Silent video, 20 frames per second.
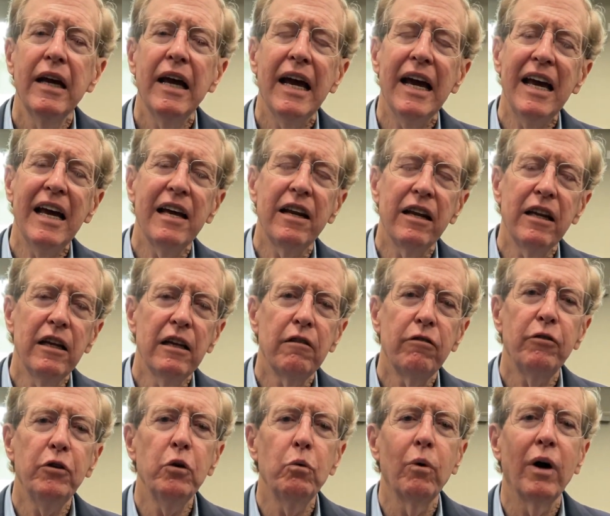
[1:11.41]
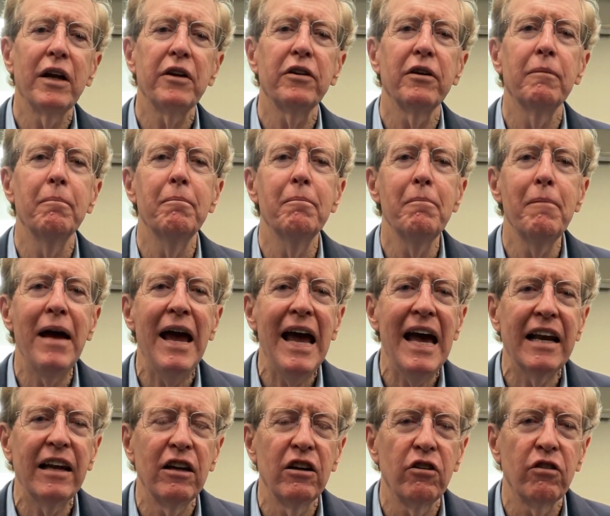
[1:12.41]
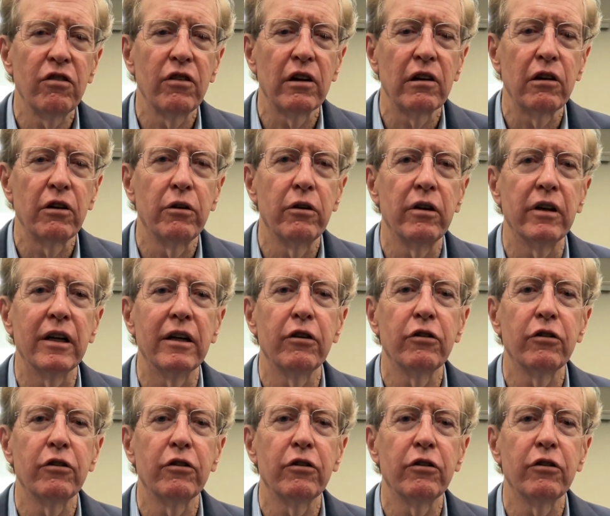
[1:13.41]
And if you want to manage the learning,